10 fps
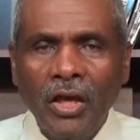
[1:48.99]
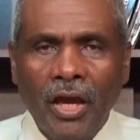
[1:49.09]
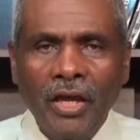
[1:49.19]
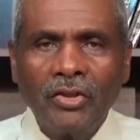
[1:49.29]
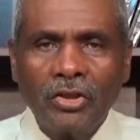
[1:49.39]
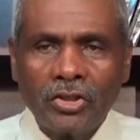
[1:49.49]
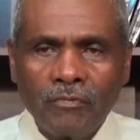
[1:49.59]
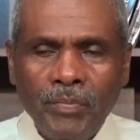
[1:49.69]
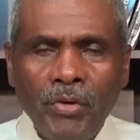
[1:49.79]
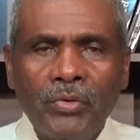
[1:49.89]
And the
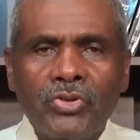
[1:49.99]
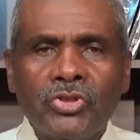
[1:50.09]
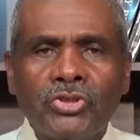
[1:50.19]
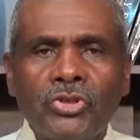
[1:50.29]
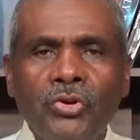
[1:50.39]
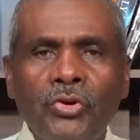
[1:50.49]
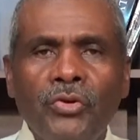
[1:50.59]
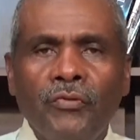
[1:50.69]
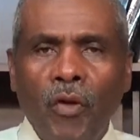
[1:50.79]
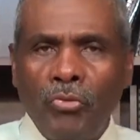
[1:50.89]
Spirit
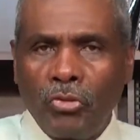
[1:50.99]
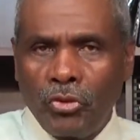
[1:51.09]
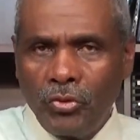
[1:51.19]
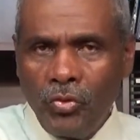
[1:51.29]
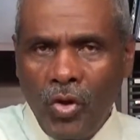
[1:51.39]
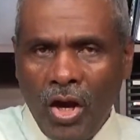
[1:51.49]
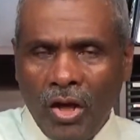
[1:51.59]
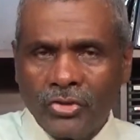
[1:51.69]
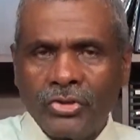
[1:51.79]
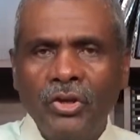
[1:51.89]
serve through
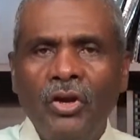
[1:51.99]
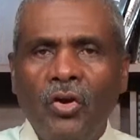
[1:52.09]
us.